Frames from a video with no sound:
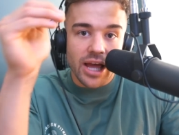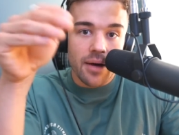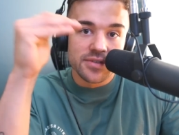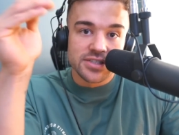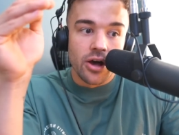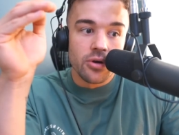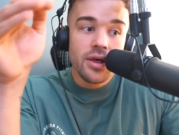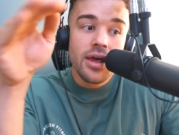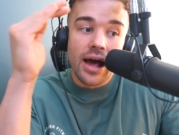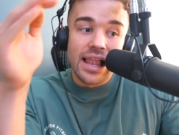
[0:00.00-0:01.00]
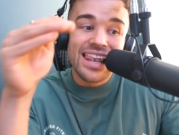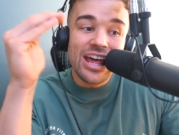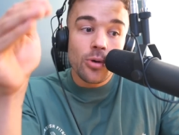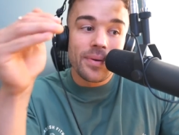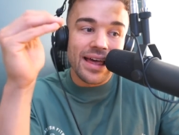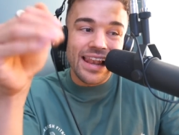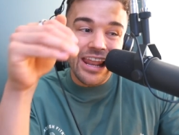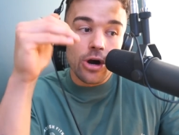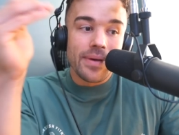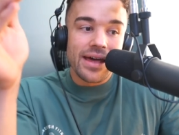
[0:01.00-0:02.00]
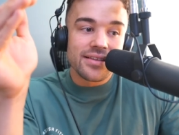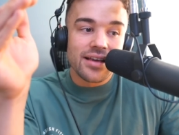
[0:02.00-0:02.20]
my comfort zone a little bit a little bit at a